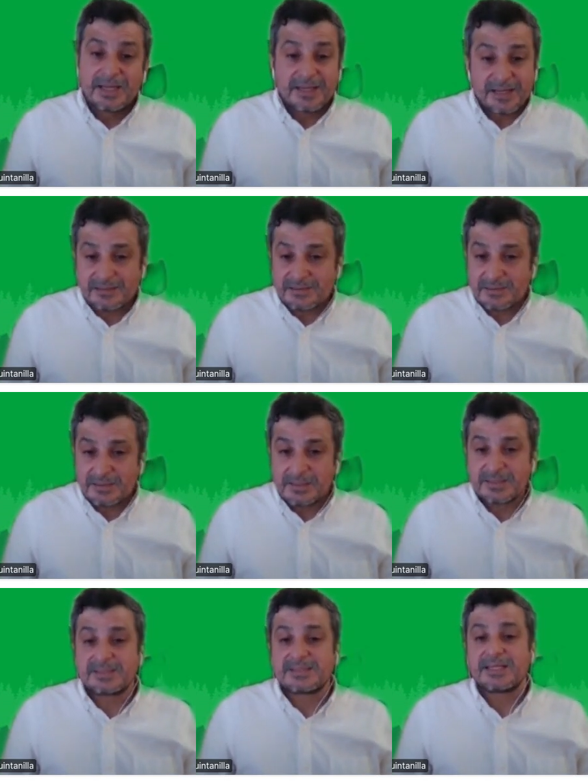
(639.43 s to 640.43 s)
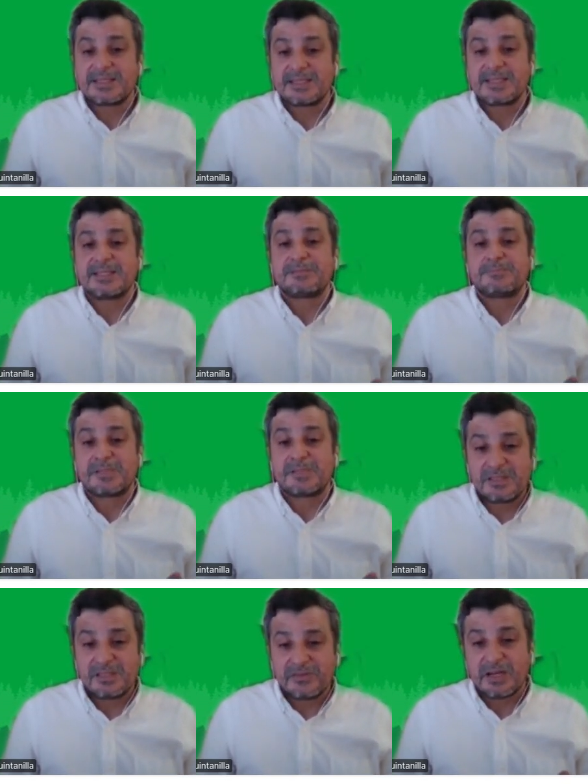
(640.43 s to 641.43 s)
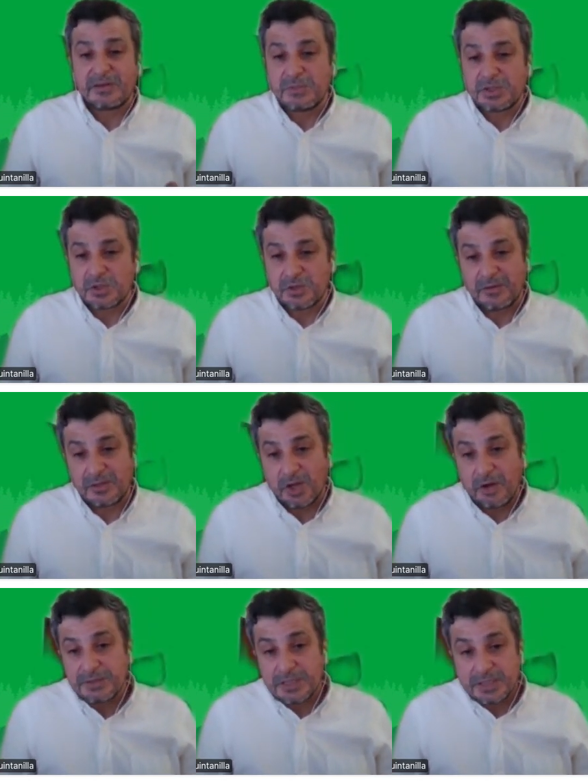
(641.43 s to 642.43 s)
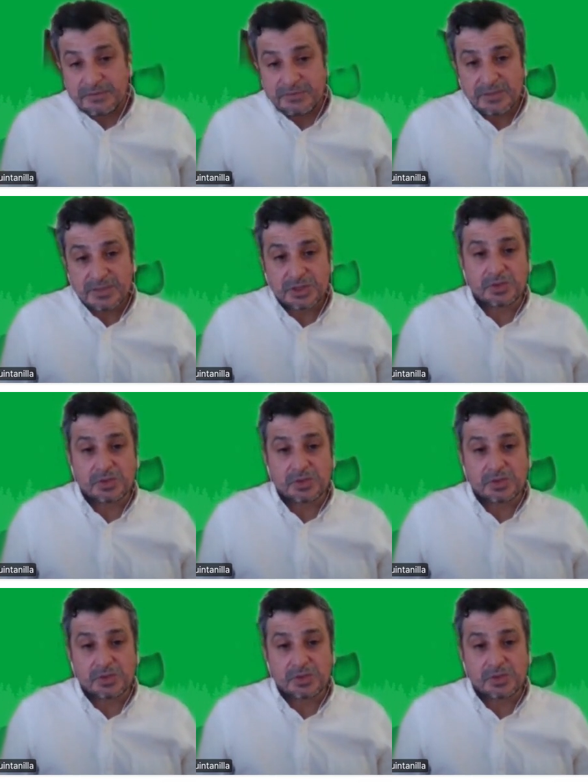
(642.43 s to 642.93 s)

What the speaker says: Next, set specific and measurable objectives